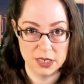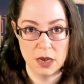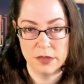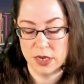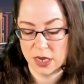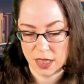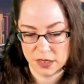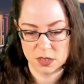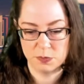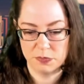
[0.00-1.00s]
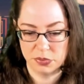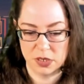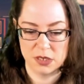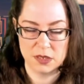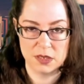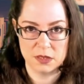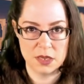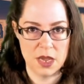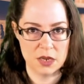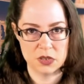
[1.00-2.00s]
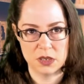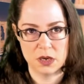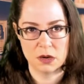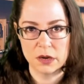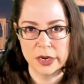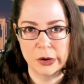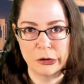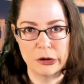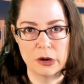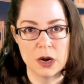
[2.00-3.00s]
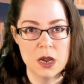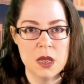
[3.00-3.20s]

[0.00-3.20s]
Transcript: out that, yeah, this prince is actually hurting her.